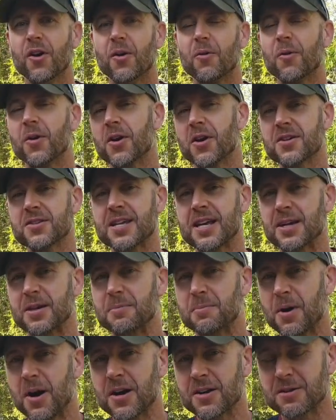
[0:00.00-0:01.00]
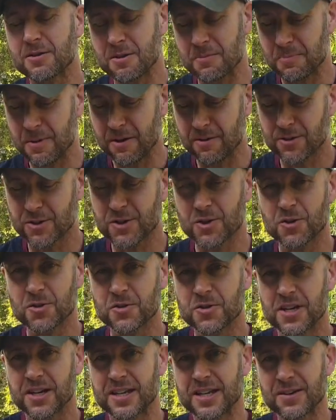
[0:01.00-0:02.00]
when I say goodbye to a pair of
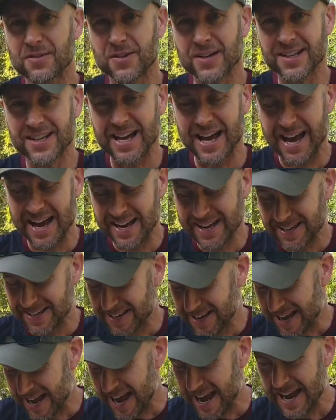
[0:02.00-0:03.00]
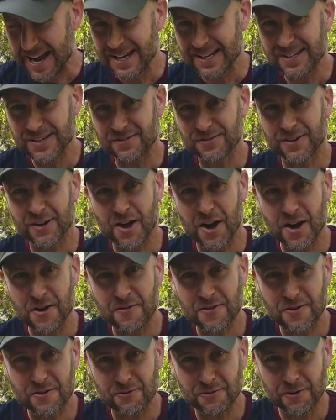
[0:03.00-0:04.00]
shoes, I give it a end of
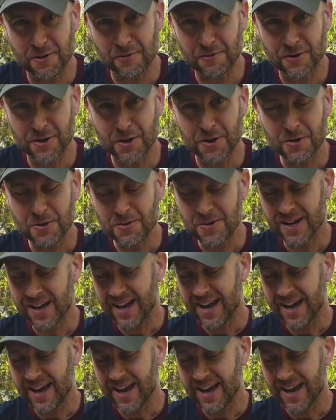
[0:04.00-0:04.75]
life review